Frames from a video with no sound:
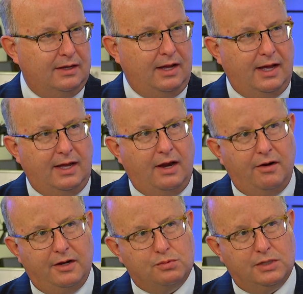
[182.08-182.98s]

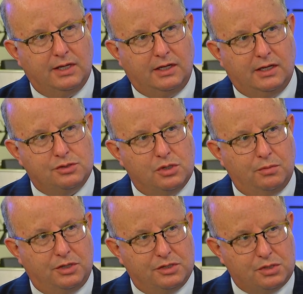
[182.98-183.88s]
areas within
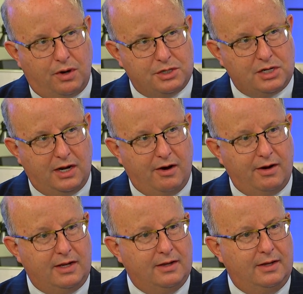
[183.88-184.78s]
consumer
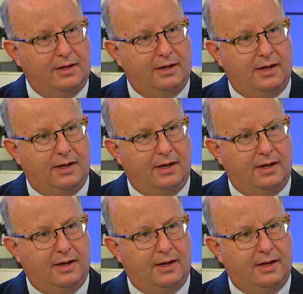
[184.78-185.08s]
discretionary. Sure.